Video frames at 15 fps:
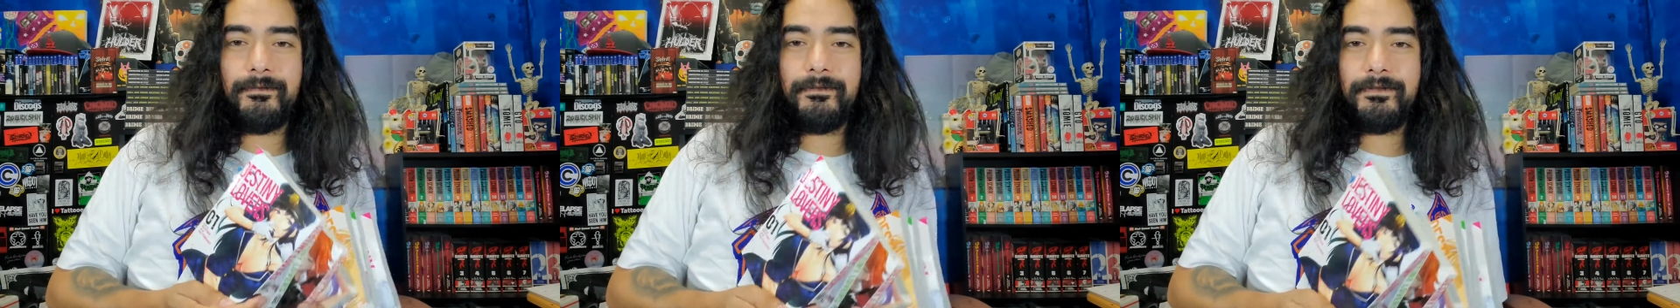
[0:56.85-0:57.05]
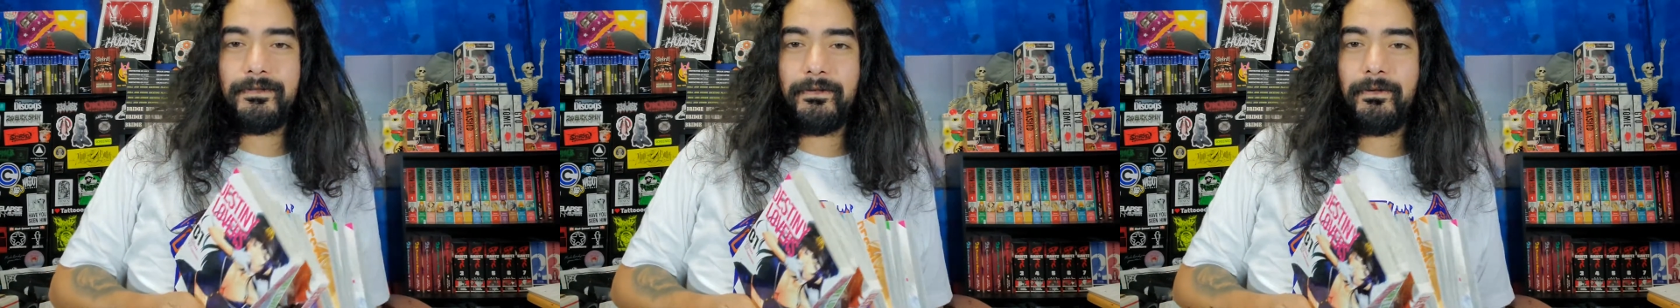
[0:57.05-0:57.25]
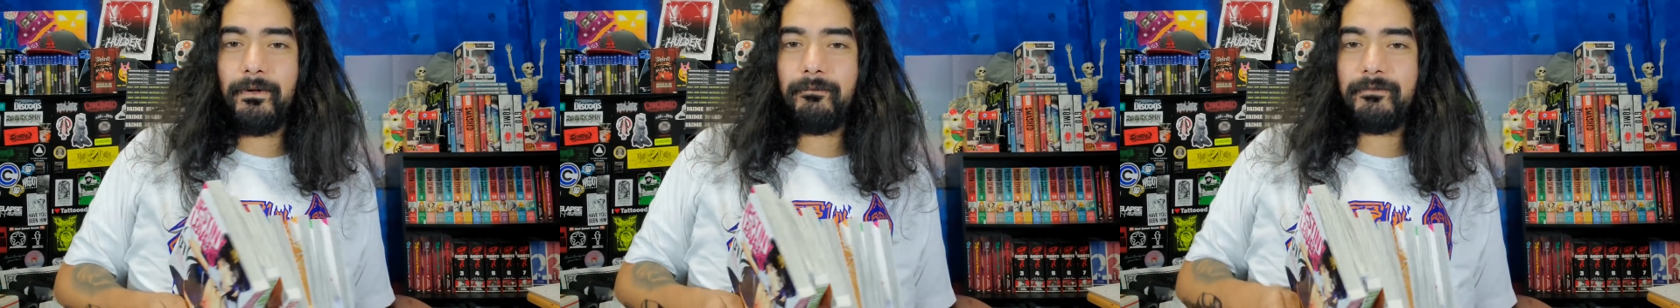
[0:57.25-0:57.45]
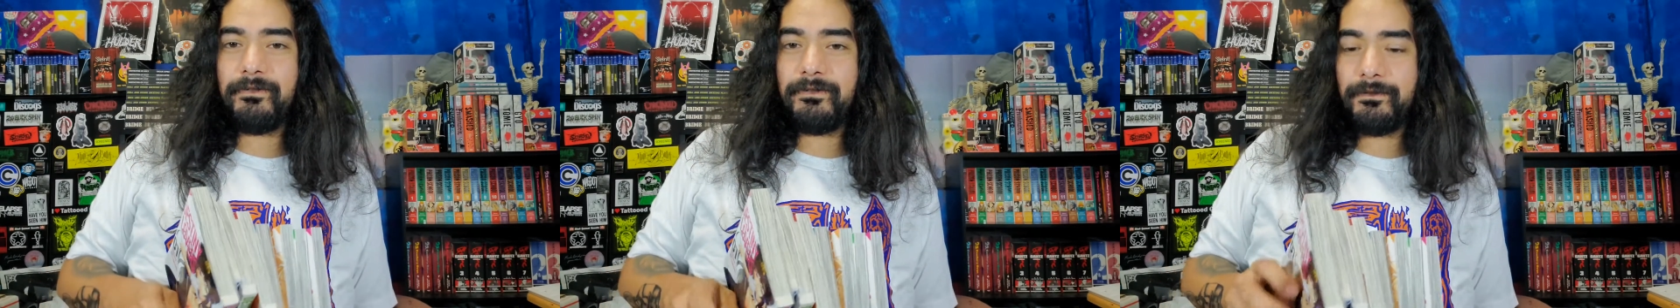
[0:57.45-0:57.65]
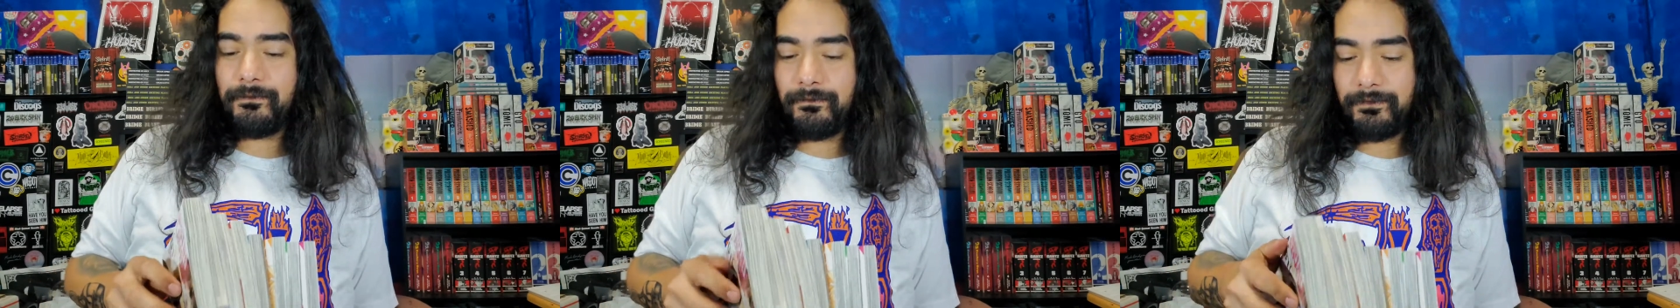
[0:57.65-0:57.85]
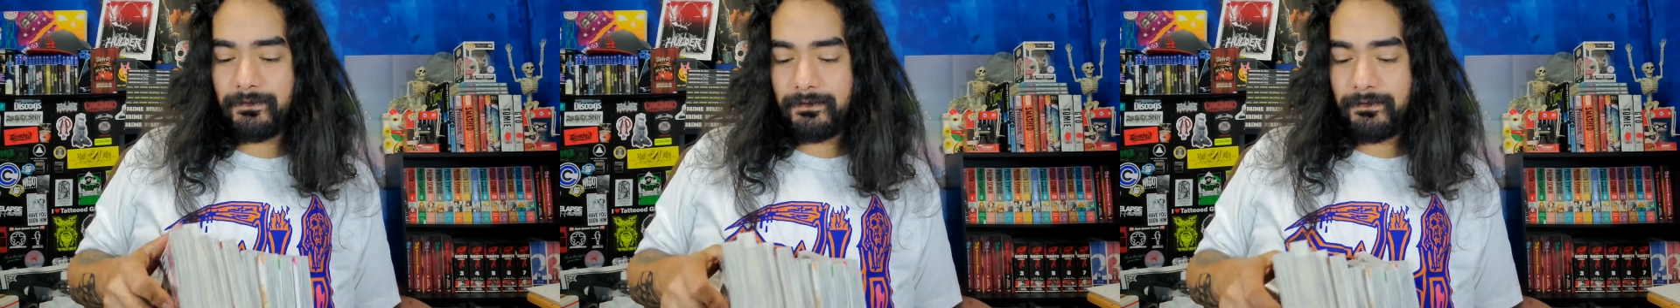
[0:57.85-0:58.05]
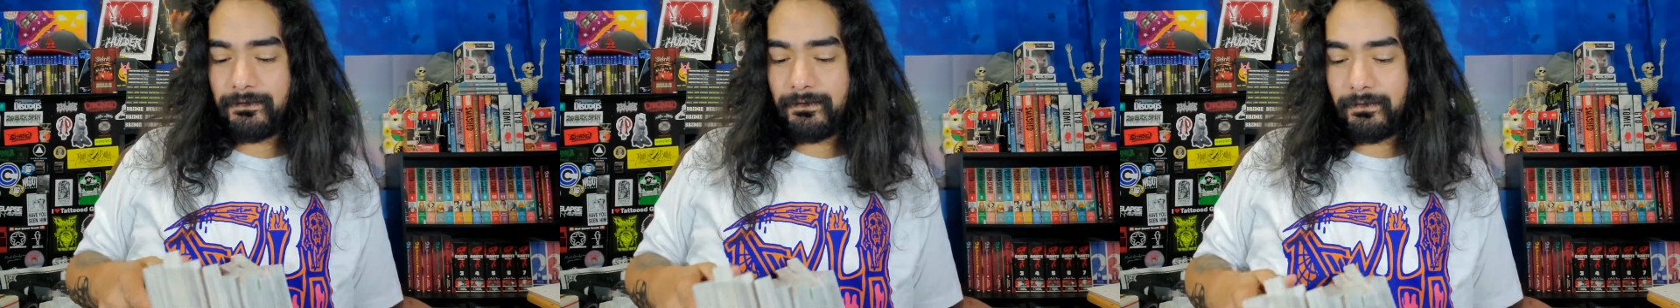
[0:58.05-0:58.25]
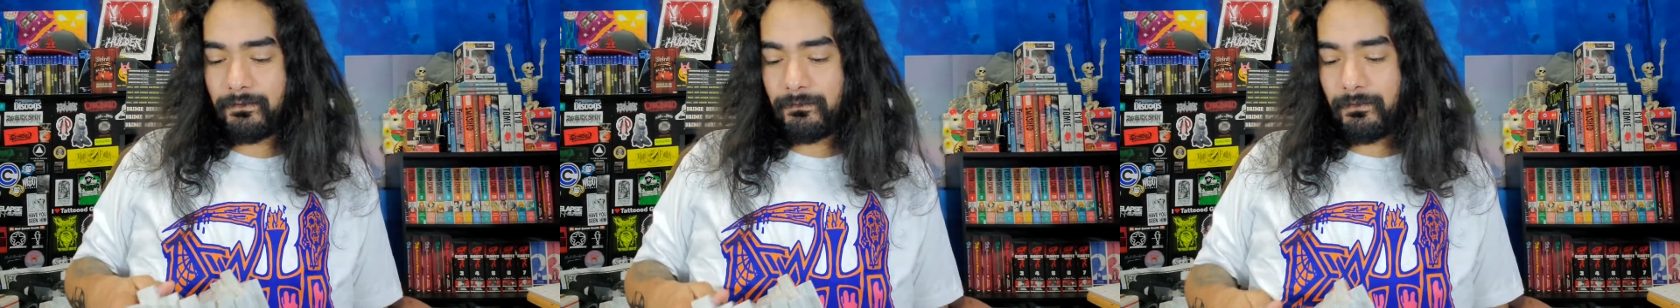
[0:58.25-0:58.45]
So I'm gonna do this in
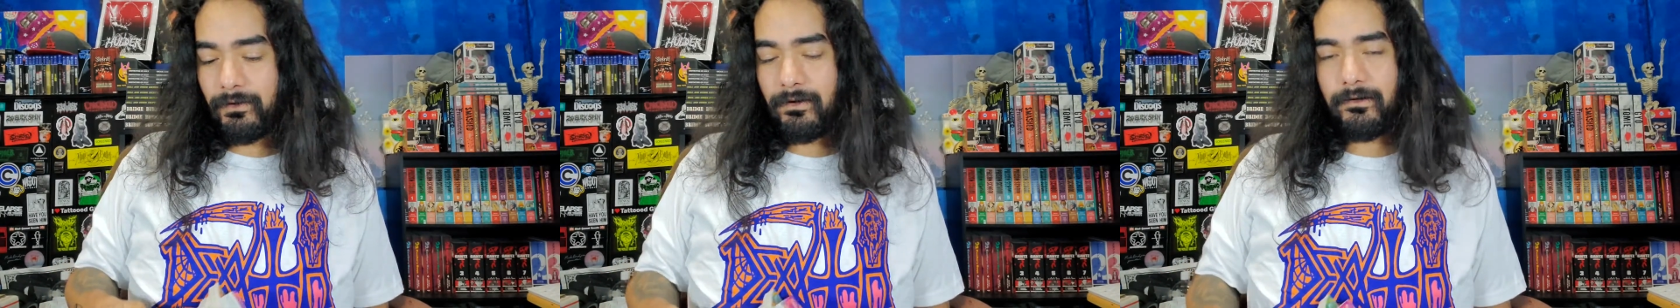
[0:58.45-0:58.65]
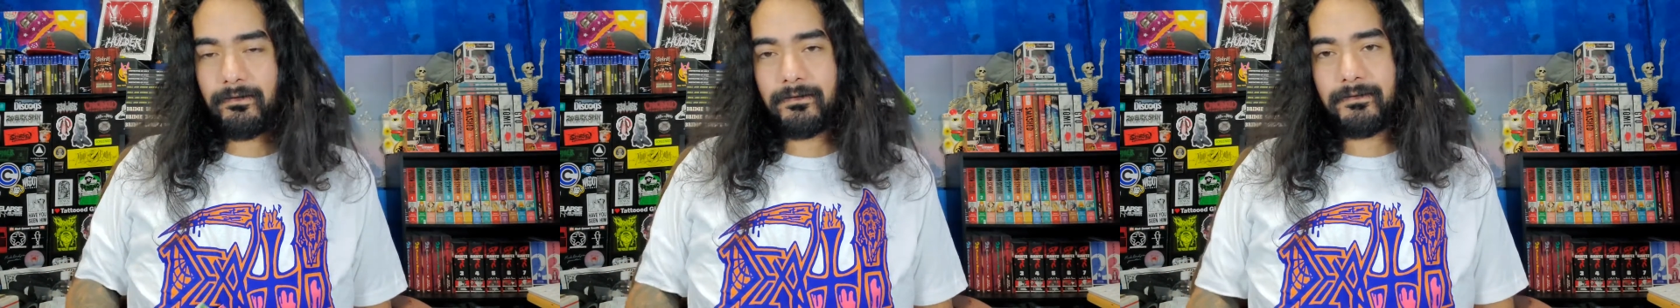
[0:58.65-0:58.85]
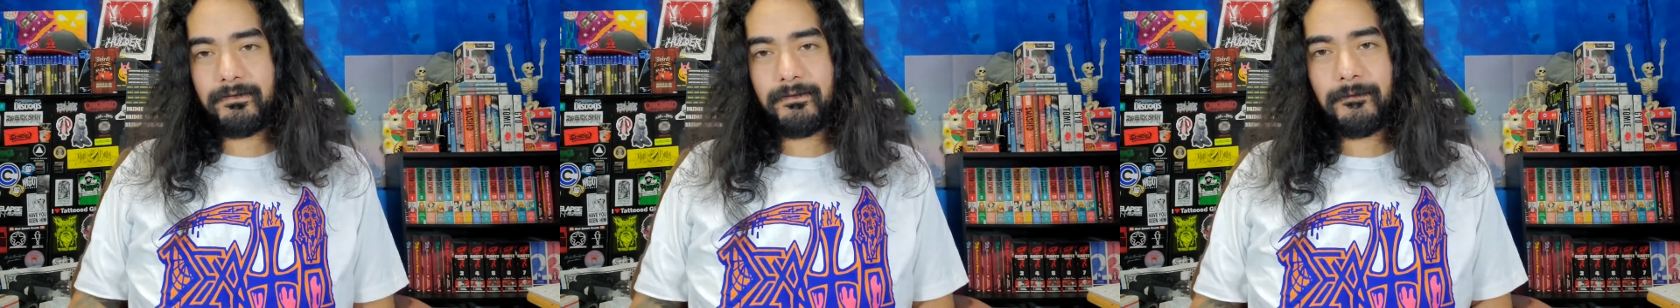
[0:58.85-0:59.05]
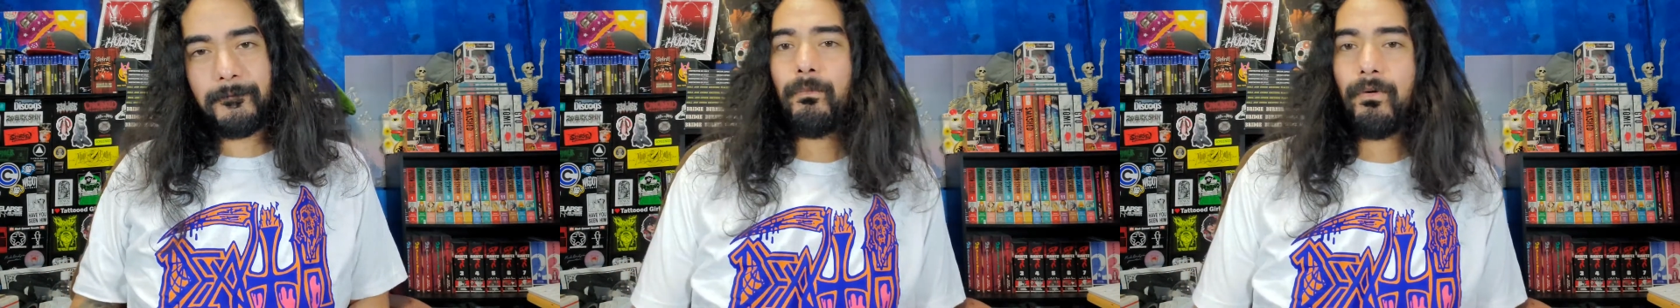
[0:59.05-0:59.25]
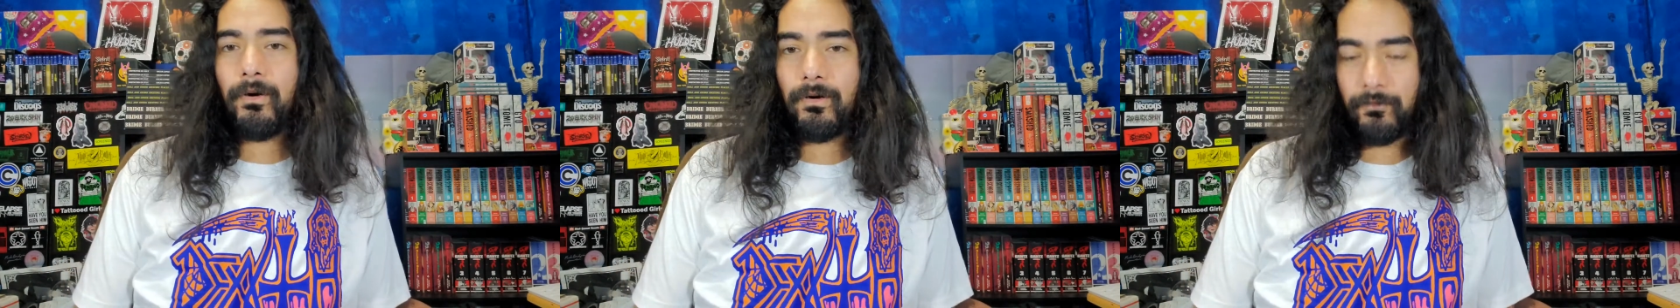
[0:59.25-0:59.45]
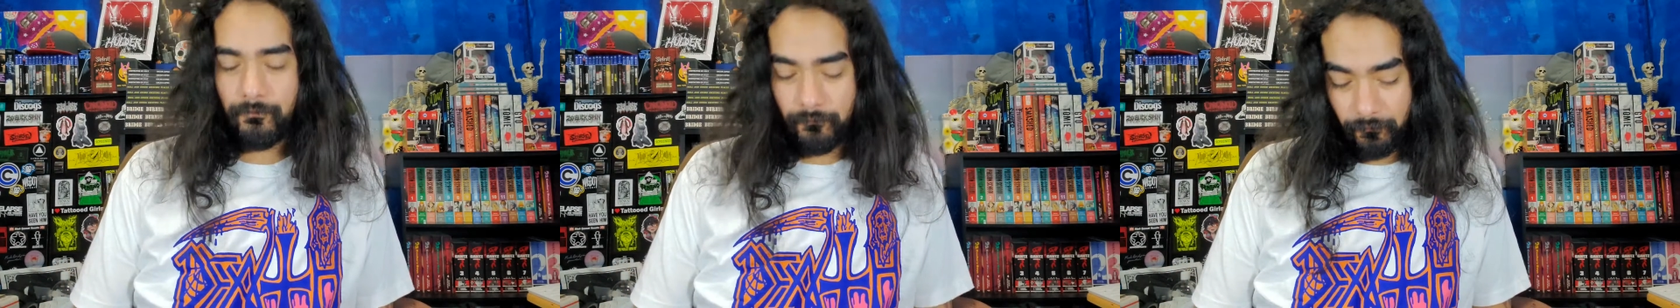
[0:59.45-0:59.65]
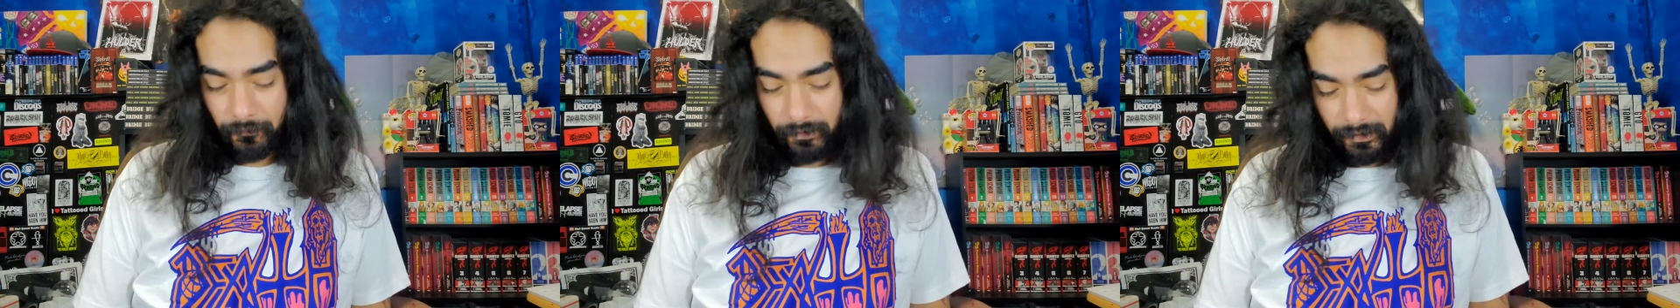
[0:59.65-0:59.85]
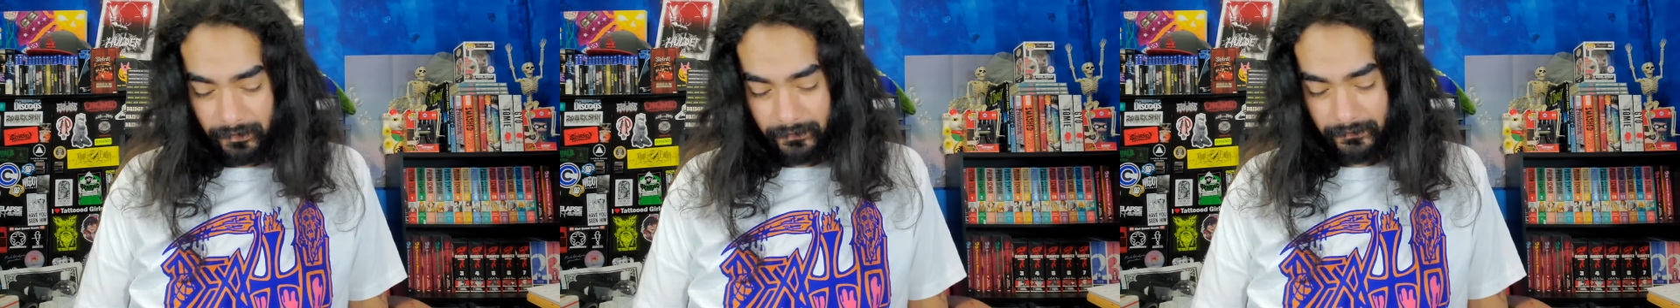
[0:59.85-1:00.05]
two parts. Part
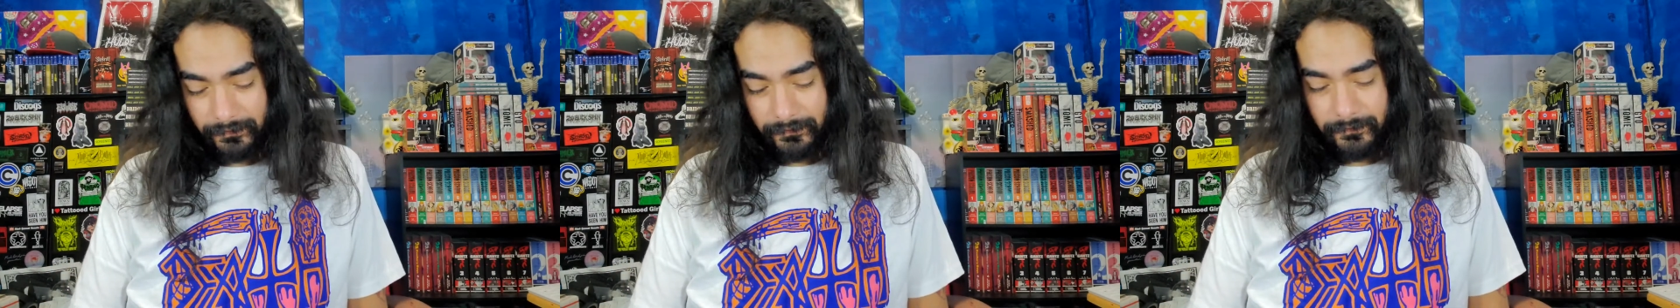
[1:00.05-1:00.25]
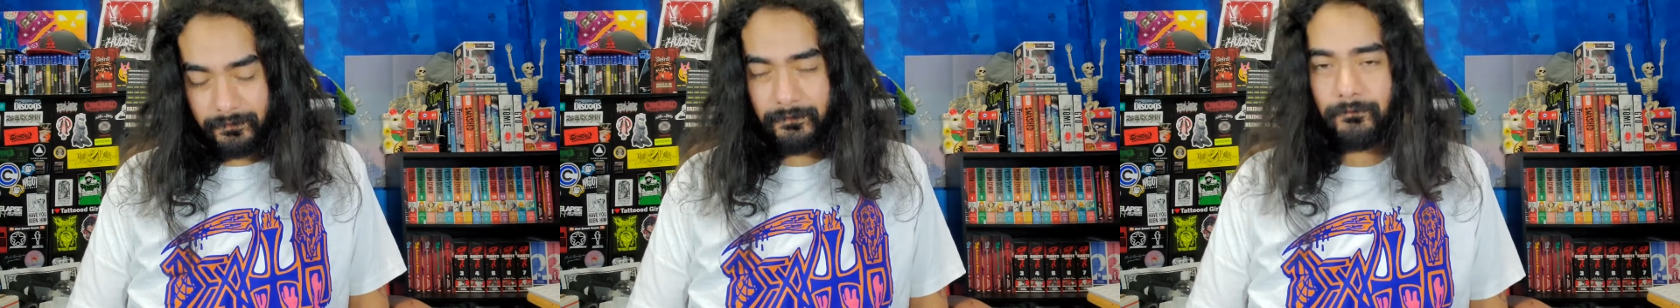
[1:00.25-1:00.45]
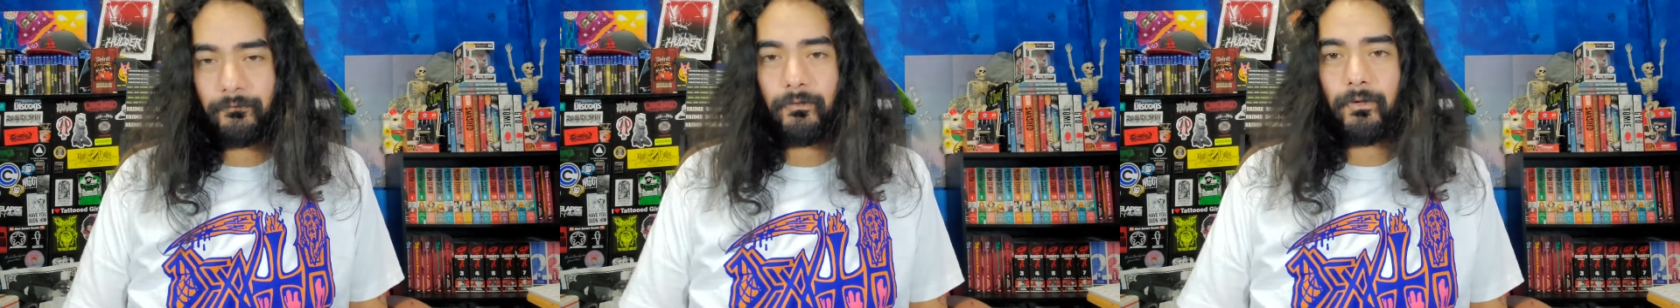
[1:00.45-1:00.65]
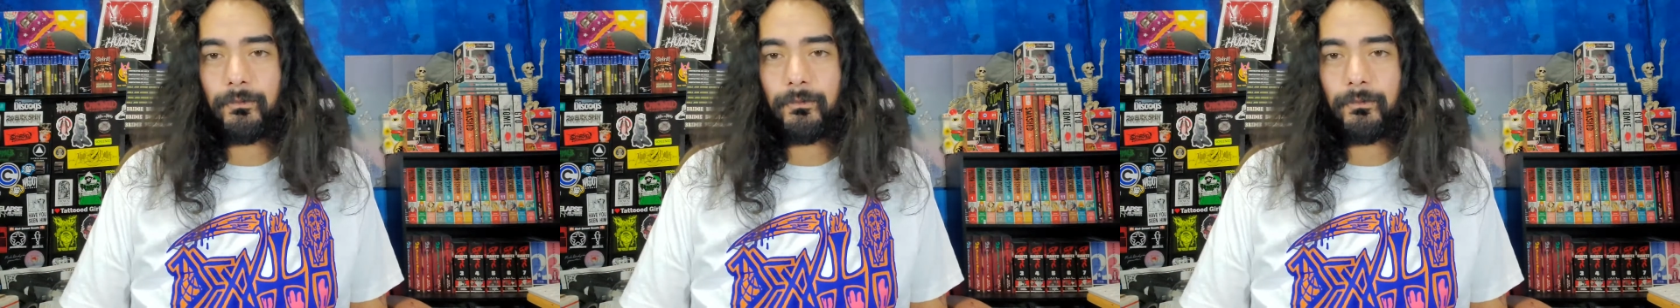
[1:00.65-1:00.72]
one will